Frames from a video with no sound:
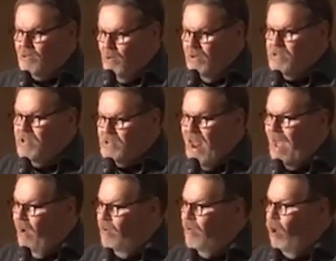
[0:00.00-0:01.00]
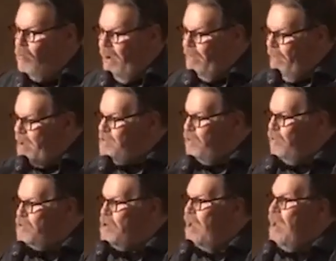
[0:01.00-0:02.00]
That's what it says now. Are we
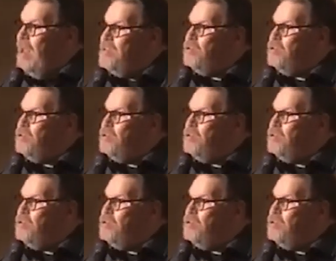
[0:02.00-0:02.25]
ambassadors?